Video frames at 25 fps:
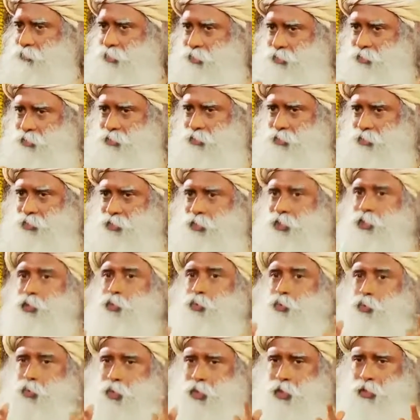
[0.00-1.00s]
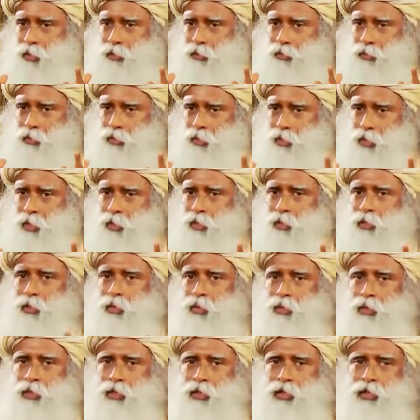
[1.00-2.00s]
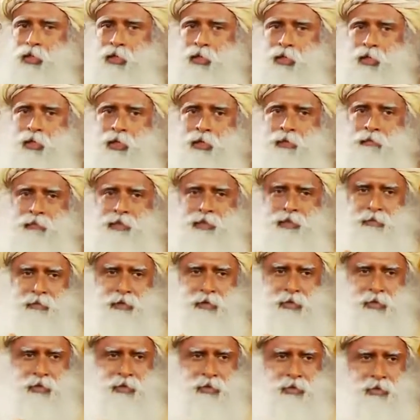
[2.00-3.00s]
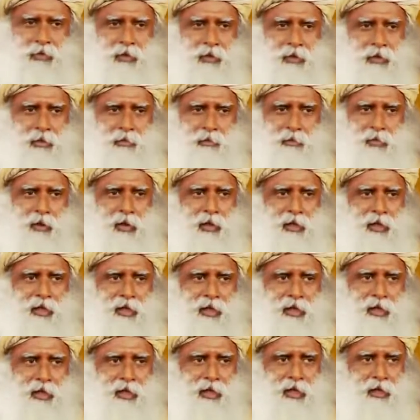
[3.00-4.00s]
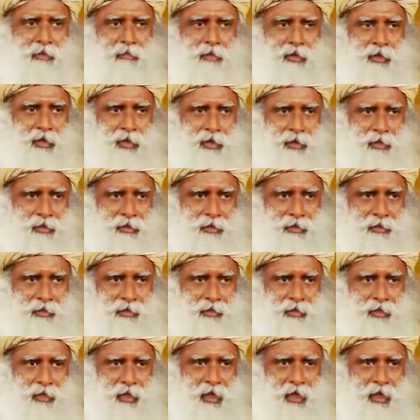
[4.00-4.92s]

Isn't it? It worked only when there was strong bonding in communities.